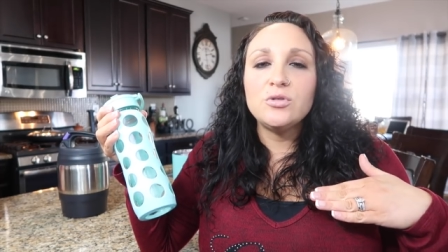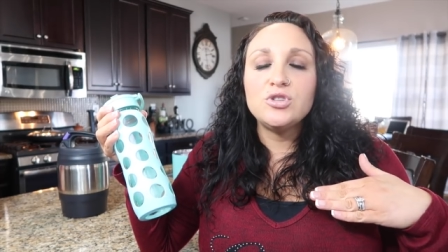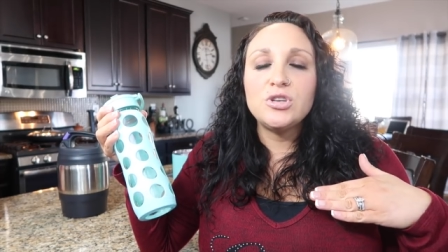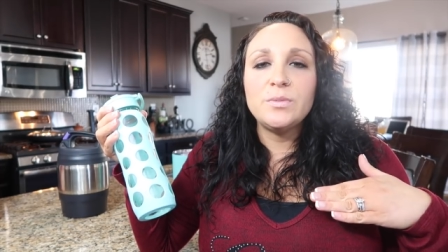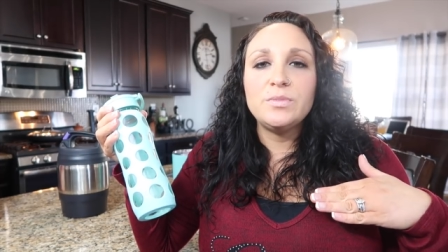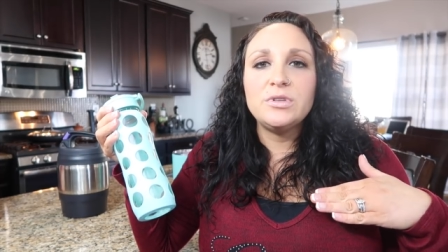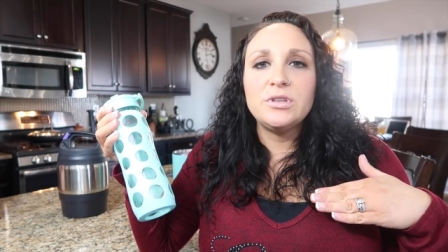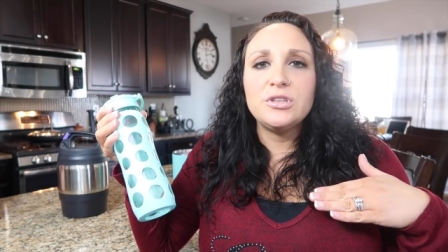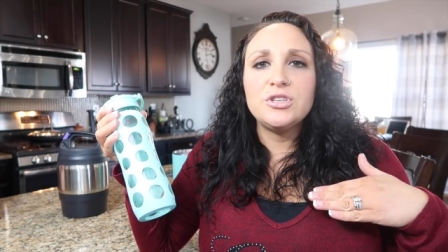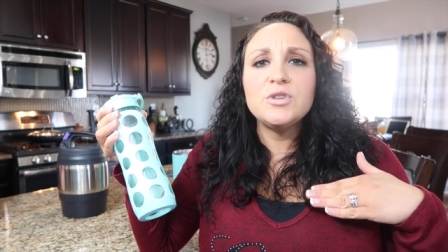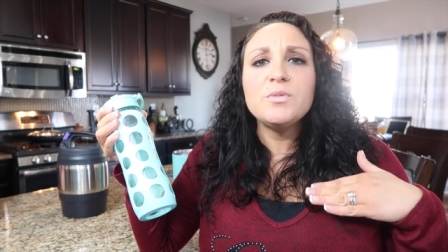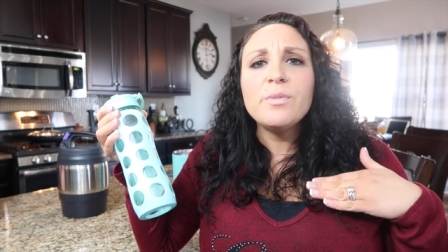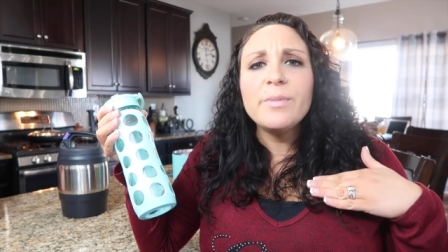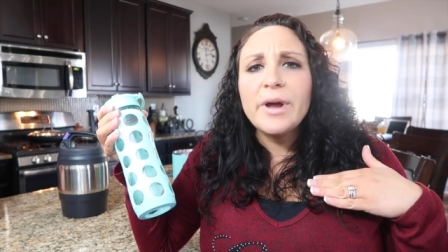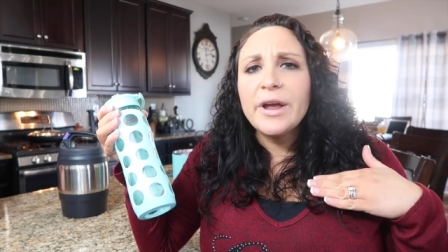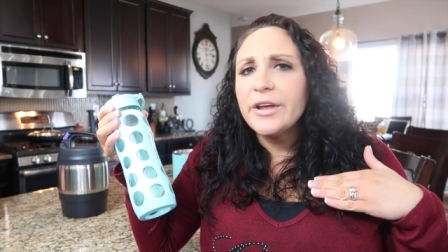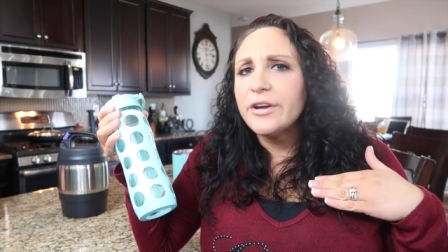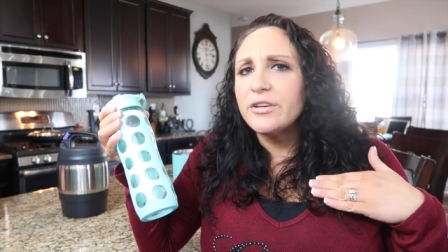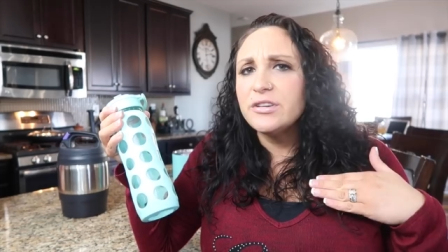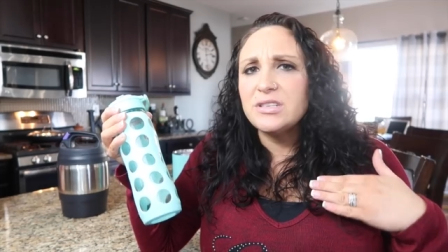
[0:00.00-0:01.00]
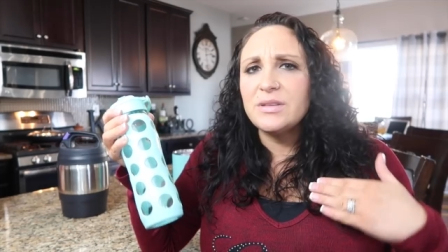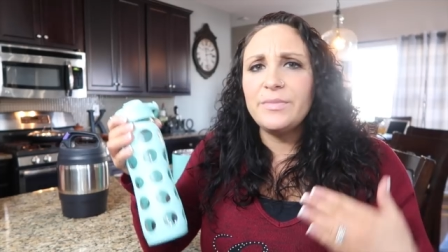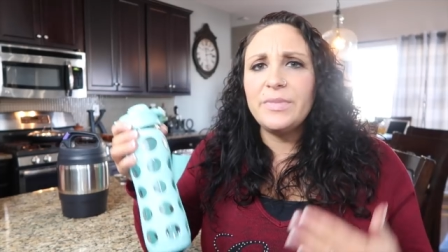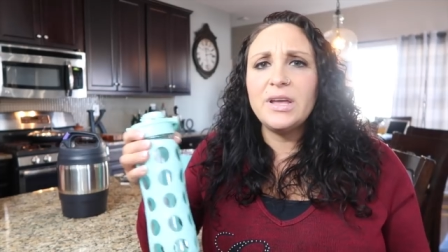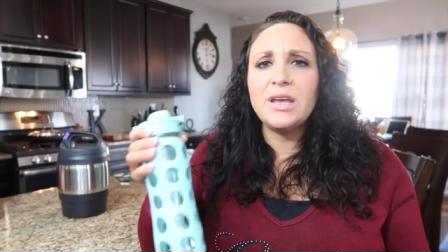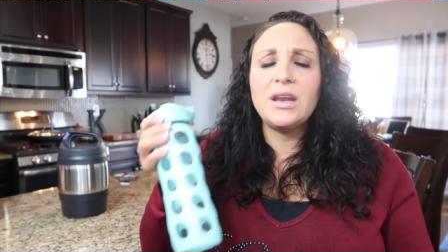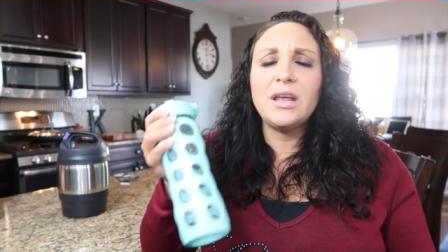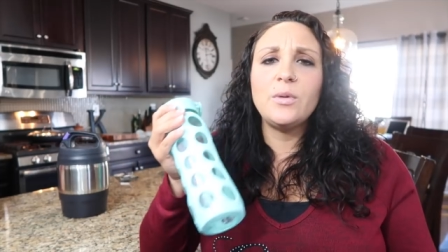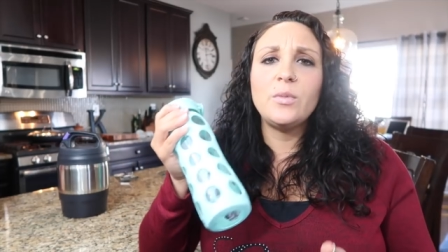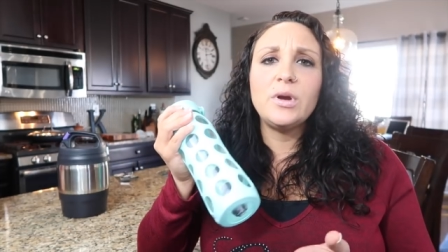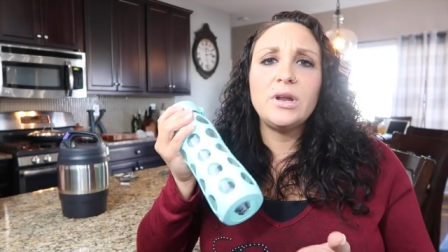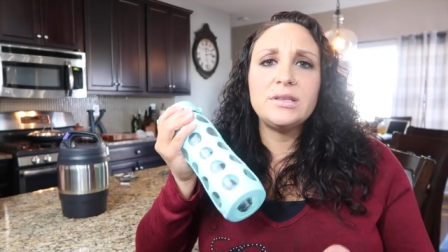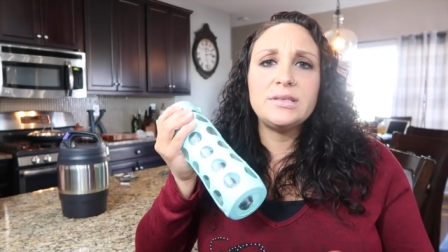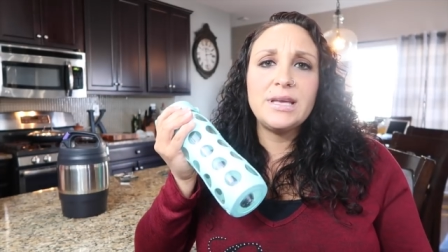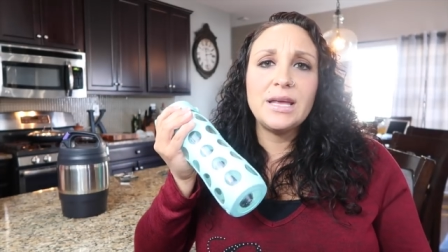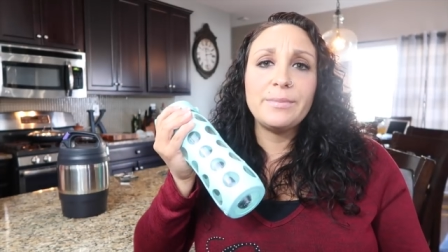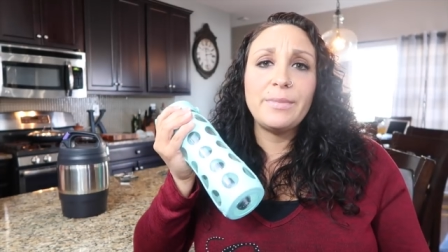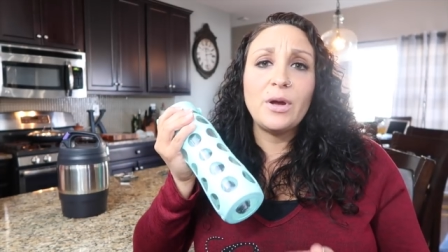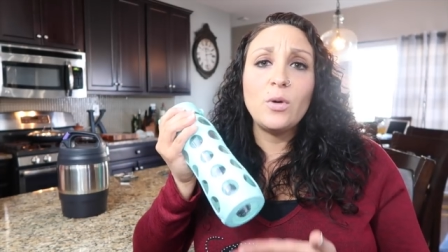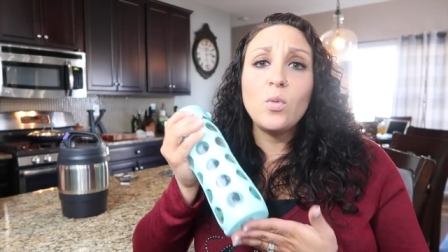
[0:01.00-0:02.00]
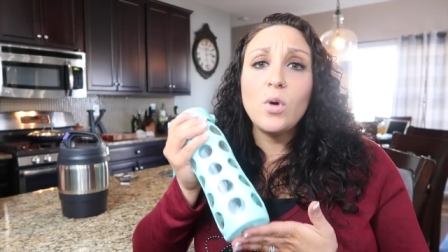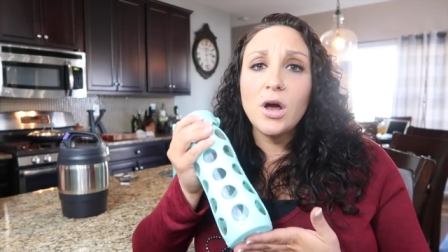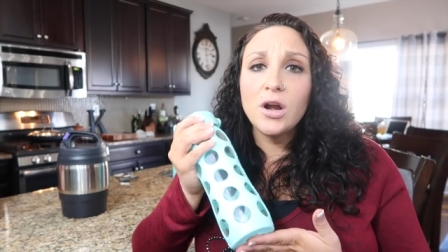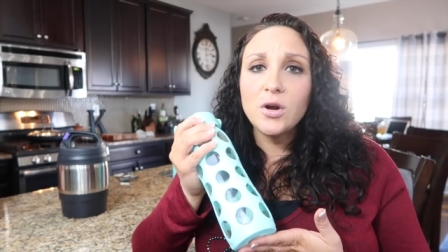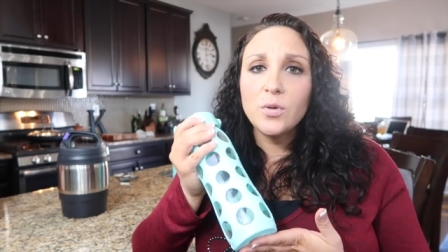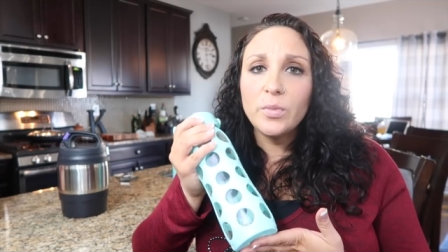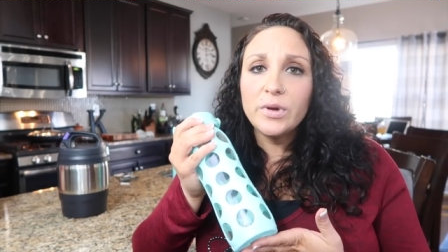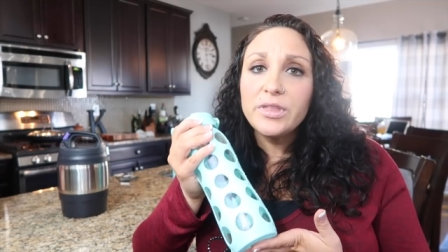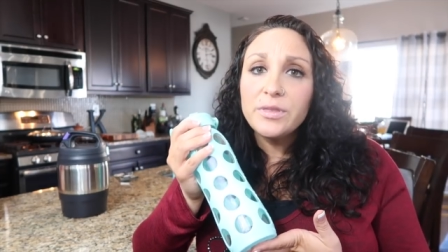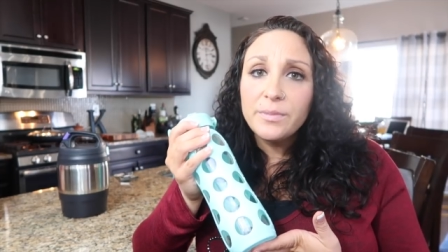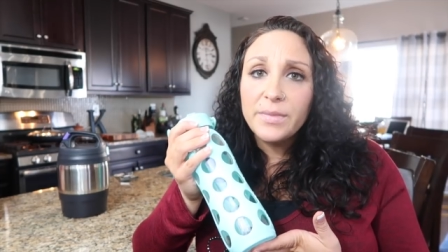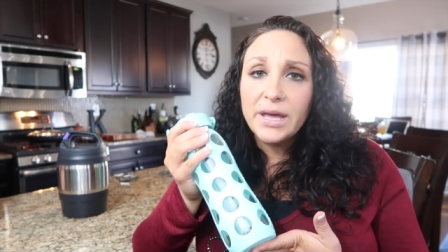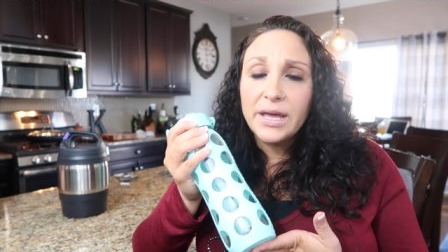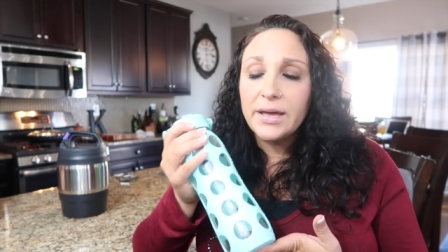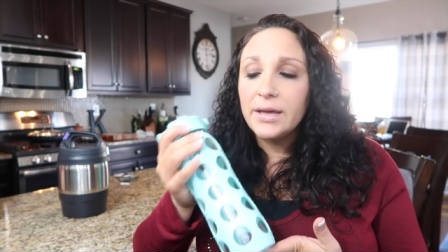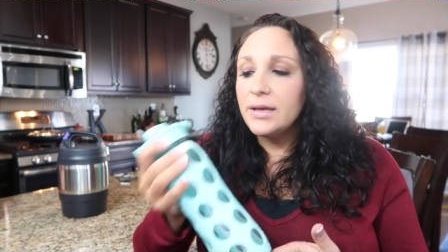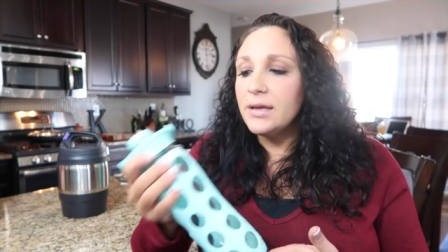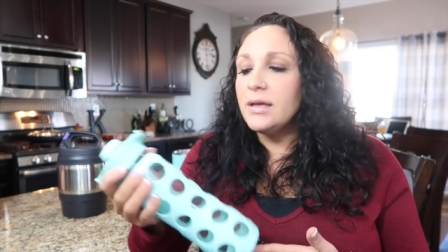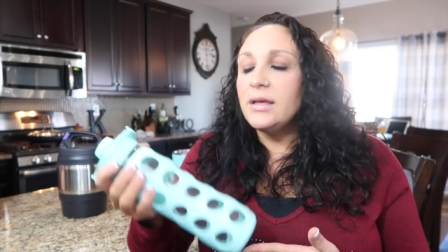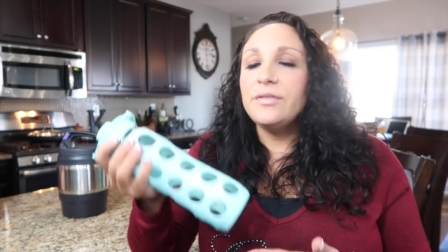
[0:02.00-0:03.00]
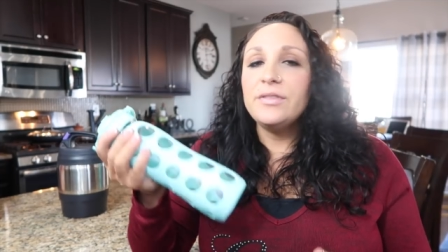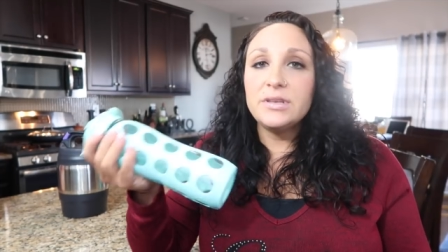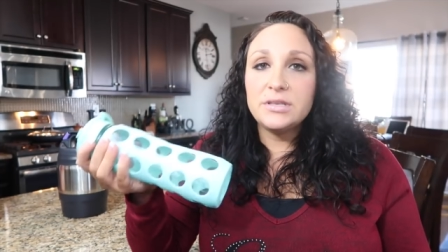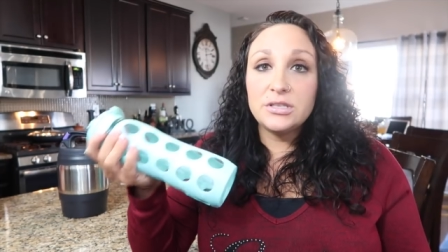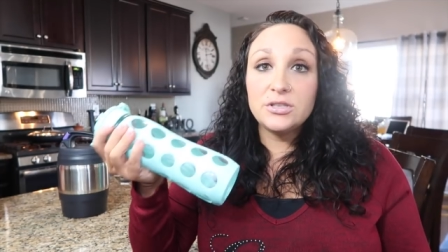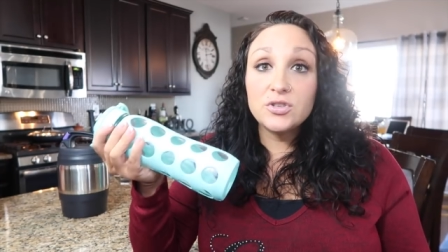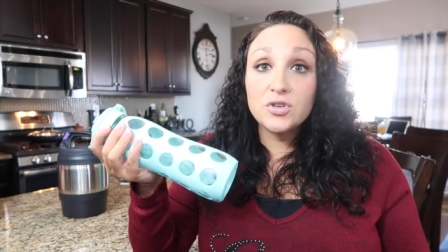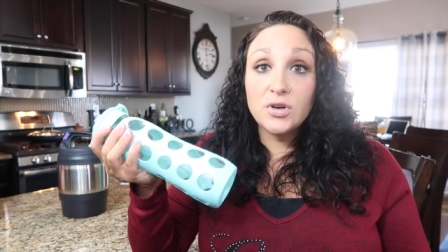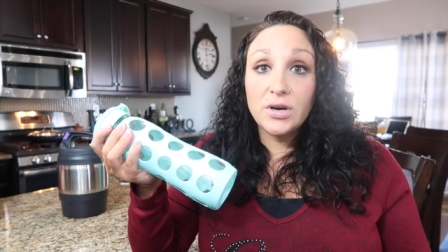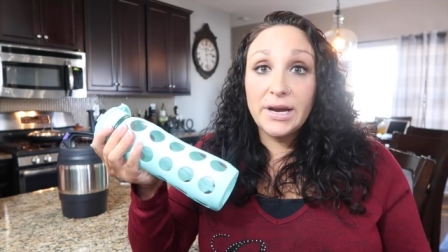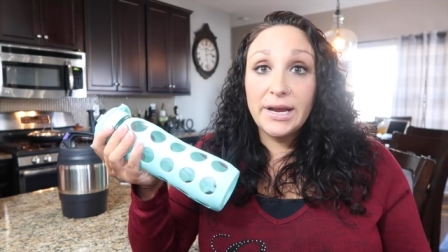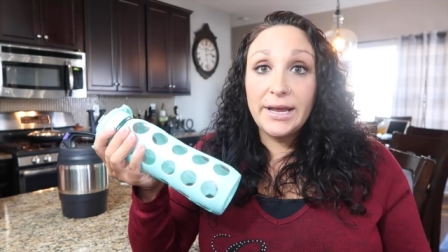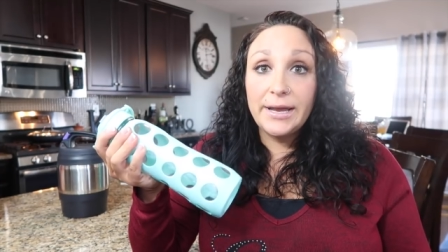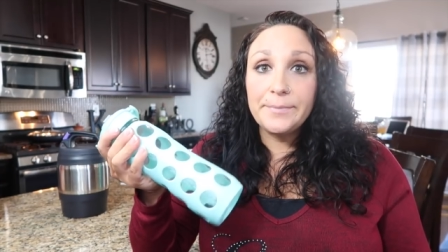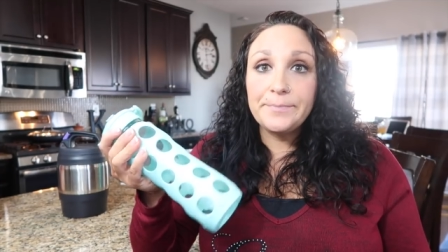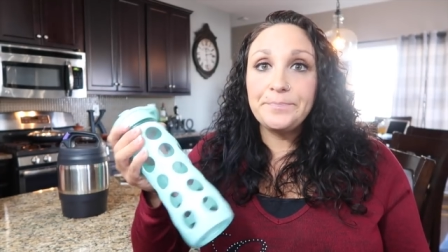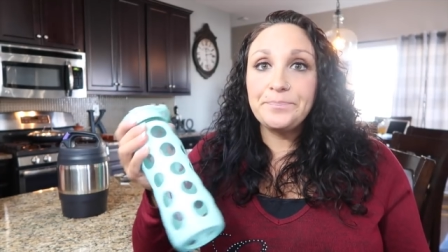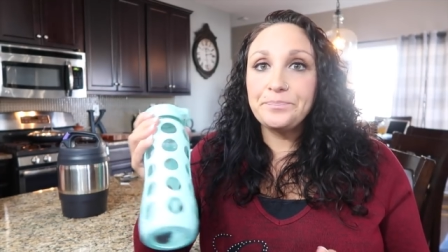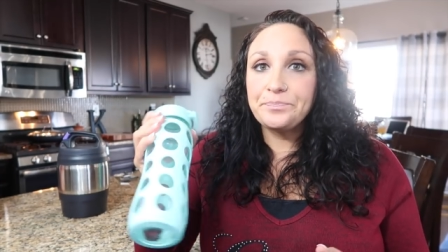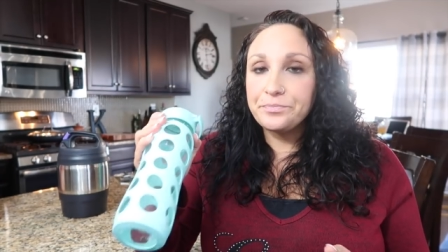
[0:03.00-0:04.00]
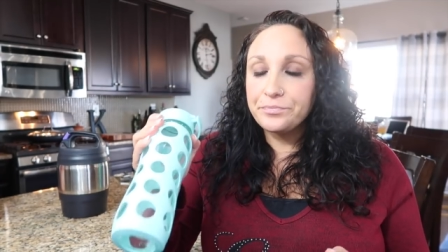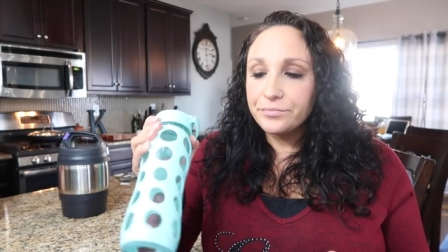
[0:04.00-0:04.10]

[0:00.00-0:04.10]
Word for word: trip to the supermarket or something and I want to take my water with me, this is great.